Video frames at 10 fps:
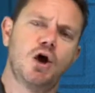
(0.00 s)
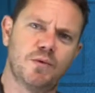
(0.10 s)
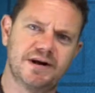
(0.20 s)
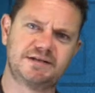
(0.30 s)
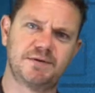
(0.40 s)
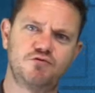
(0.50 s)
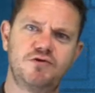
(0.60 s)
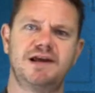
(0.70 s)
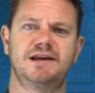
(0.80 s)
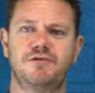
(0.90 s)
We need to be
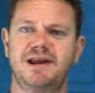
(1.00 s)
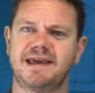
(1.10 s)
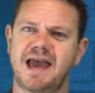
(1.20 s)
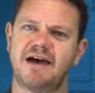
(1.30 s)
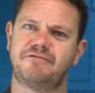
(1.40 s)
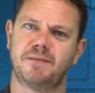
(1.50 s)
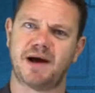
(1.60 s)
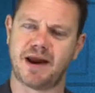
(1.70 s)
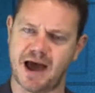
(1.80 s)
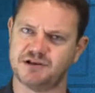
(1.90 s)
really, really careful
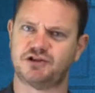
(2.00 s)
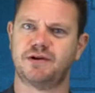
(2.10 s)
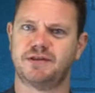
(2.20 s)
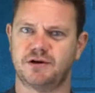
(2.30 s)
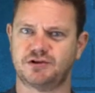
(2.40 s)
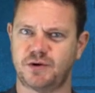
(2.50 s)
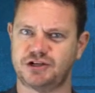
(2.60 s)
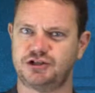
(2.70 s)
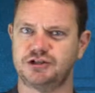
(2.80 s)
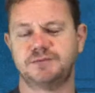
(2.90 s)
about answering those
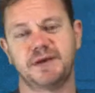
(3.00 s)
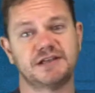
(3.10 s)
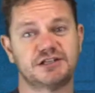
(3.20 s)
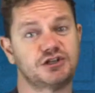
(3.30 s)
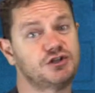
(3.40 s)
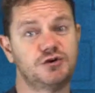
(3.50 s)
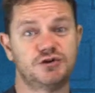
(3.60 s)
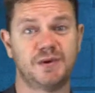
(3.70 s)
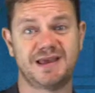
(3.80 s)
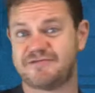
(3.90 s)
questions, because as soon
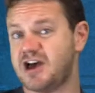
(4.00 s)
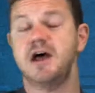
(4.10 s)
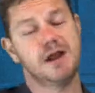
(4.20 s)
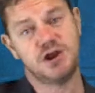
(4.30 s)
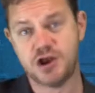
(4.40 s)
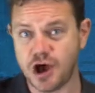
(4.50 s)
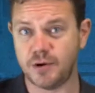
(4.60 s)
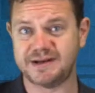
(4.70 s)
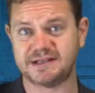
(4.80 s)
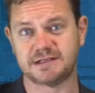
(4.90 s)
as we give a
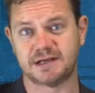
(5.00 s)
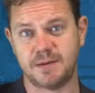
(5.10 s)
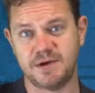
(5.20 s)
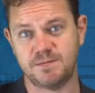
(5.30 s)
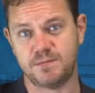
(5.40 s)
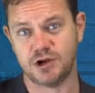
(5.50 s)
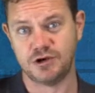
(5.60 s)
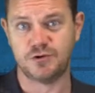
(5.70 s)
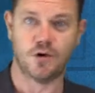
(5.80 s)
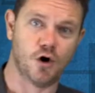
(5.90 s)
no, it doesn't come in
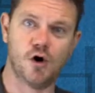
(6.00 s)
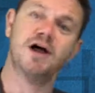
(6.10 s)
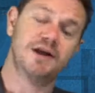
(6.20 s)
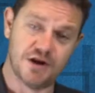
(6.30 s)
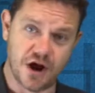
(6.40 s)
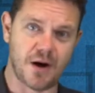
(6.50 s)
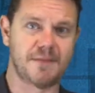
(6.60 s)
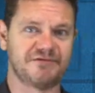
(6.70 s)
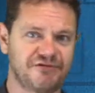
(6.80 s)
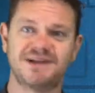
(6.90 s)
blue, or no,
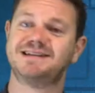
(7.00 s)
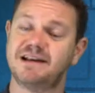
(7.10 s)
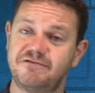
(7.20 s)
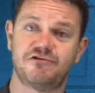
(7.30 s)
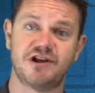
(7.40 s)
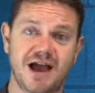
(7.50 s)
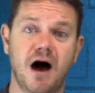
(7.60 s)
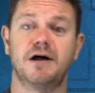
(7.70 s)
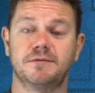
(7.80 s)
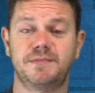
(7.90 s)
I'm afraid delivery
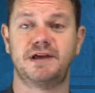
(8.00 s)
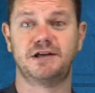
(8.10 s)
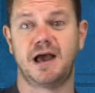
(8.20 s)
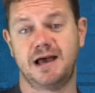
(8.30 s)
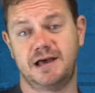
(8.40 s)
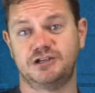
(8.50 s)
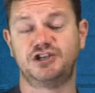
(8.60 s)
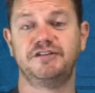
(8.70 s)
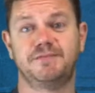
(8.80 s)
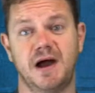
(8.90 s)
can't be
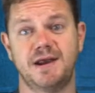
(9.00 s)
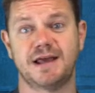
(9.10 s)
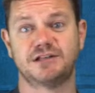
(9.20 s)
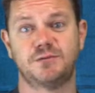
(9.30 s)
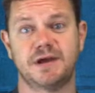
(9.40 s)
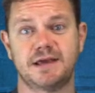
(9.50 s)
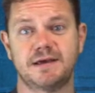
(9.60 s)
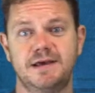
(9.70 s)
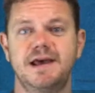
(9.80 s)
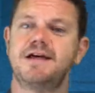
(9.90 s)
achieved by next week,
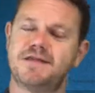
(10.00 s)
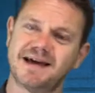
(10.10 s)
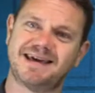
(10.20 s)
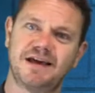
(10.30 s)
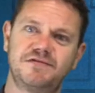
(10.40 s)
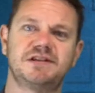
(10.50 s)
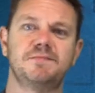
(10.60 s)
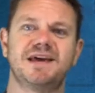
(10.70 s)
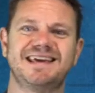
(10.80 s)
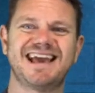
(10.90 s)
that gives
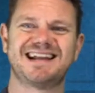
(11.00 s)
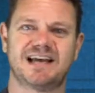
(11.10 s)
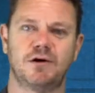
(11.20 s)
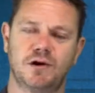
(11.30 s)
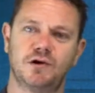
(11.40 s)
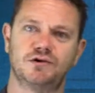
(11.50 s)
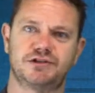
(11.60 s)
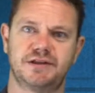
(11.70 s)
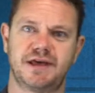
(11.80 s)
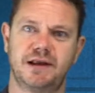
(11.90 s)
them the get out
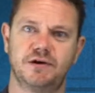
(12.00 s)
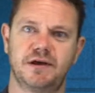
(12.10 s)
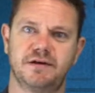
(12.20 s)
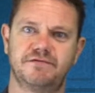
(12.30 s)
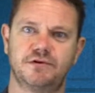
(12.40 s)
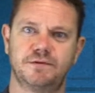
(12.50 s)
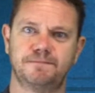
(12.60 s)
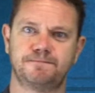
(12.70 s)
clause that they're looking for.